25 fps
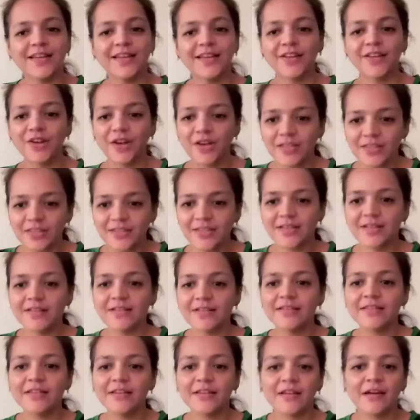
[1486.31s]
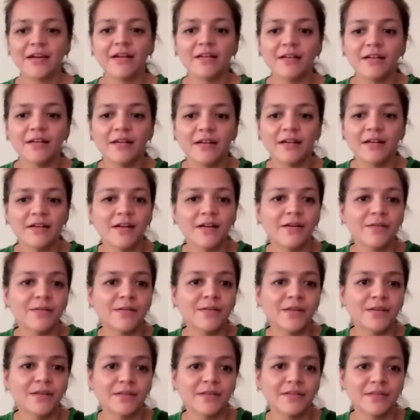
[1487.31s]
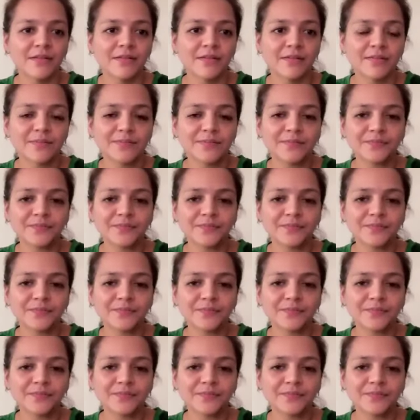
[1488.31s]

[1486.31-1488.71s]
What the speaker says: in ourselves and in our surroundings.